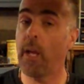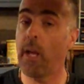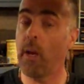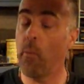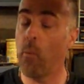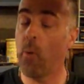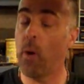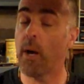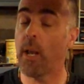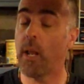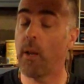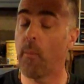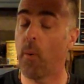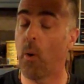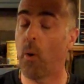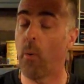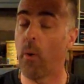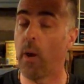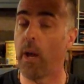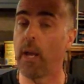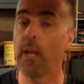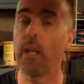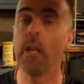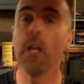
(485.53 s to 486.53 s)

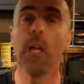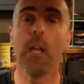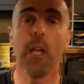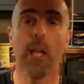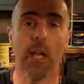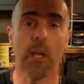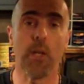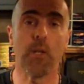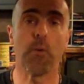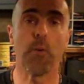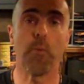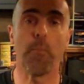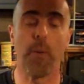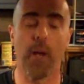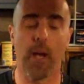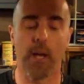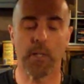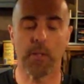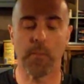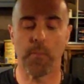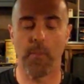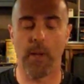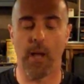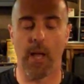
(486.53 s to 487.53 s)
MOA is your
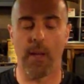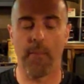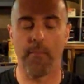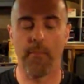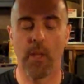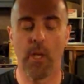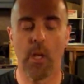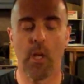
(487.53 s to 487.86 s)
best bet.